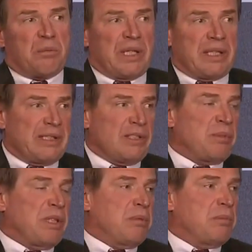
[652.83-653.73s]
by his
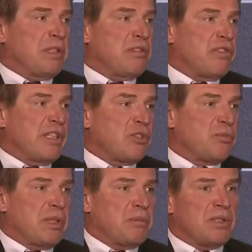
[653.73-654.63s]
people, by the
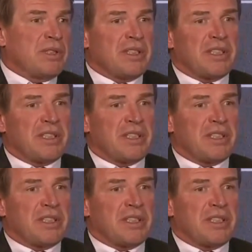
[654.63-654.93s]
French people,